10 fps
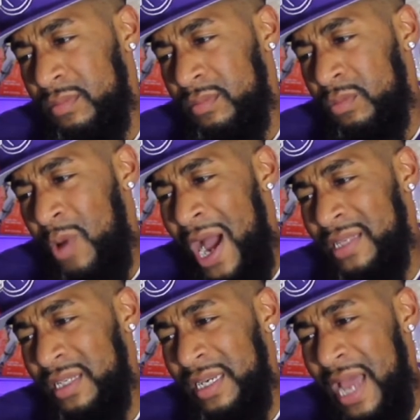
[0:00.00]
Why
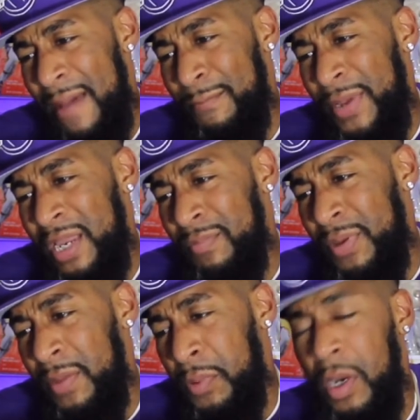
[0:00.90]
is he not beating
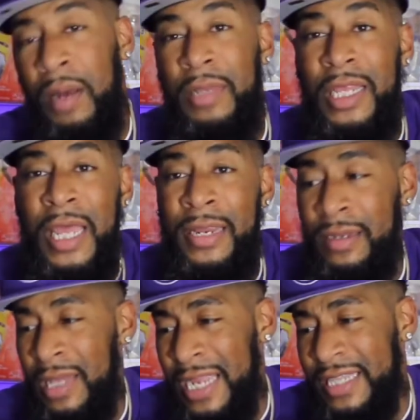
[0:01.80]
people up
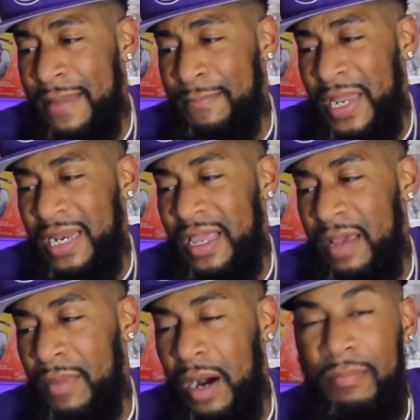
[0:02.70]
like they beating
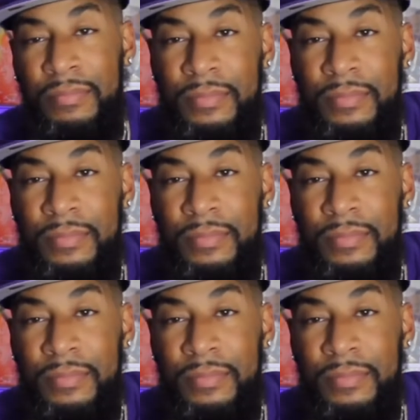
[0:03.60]
him up?